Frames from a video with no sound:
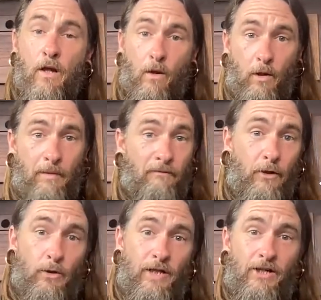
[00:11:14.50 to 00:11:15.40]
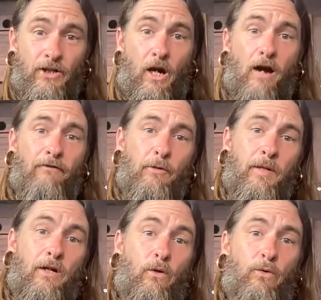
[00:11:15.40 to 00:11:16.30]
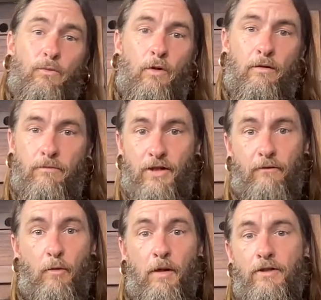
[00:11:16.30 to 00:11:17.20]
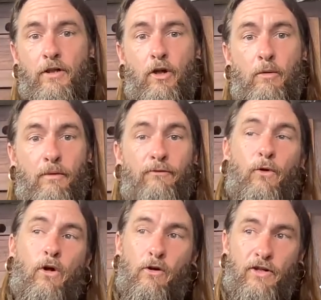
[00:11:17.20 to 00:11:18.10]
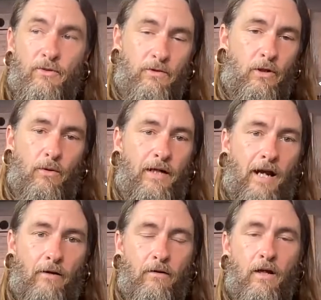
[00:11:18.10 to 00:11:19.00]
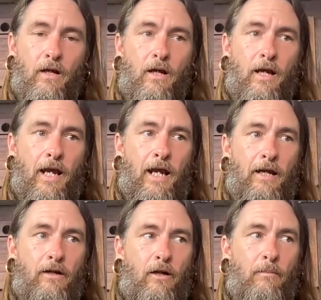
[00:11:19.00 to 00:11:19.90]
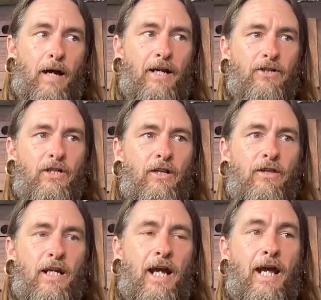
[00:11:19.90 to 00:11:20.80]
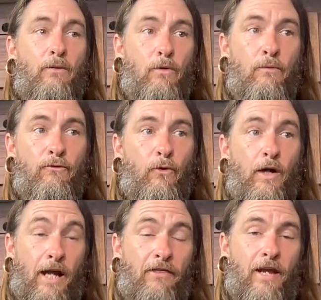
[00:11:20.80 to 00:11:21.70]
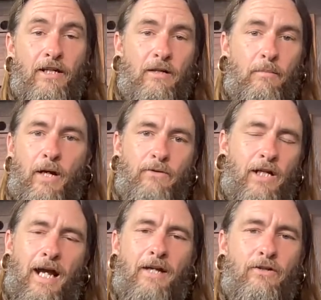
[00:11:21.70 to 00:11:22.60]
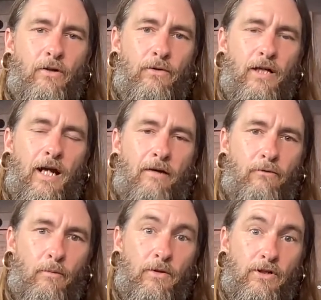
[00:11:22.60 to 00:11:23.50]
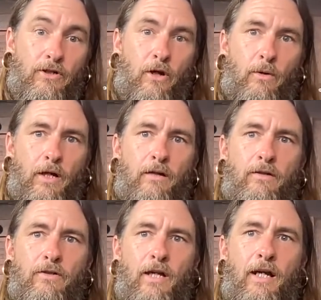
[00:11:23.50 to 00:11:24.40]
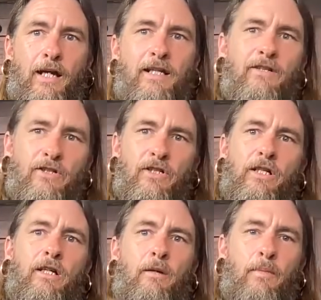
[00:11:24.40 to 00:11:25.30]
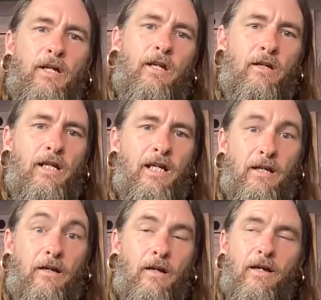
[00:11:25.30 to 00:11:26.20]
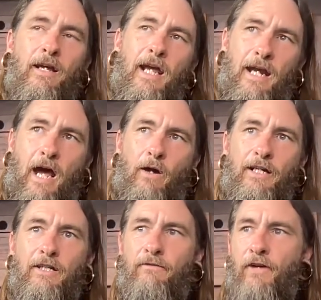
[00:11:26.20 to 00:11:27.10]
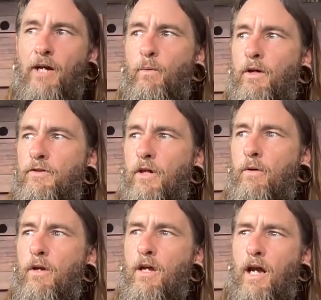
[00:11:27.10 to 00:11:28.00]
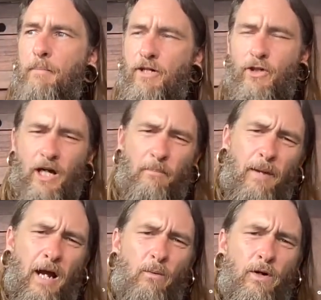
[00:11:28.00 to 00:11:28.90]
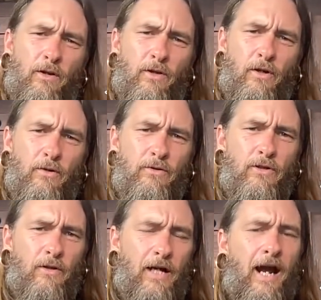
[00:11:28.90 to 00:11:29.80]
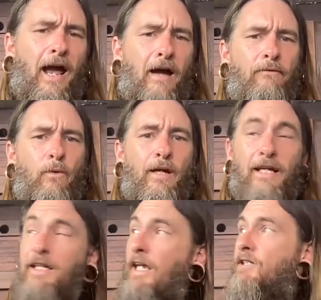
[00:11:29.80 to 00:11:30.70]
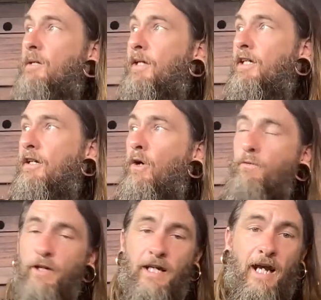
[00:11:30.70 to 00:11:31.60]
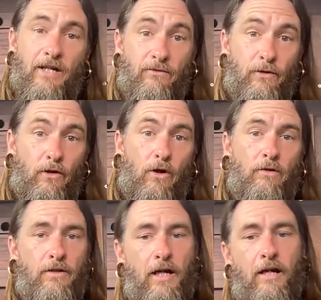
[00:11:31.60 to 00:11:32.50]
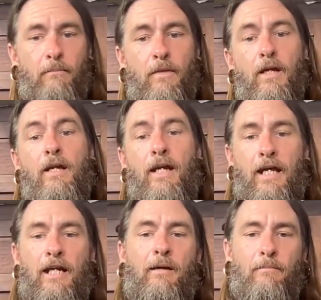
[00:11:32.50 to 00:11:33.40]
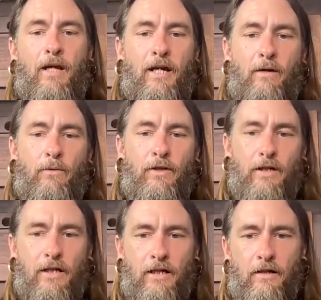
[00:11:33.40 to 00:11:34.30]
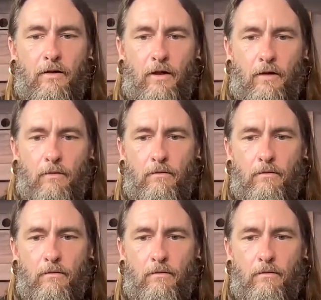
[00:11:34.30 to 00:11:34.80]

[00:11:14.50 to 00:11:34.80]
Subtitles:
One of my viewers actually offered me an old one several months ago before all this was going down. And I just didn't think I had room for it. I thanked him, but I was like, I just don't think I have room to stow it because I didn't see an immediate need. And now I need to find one. So I'm going to try to buy one of those so that I have one in case I'm like in overcast for a long time and I really need it, you know.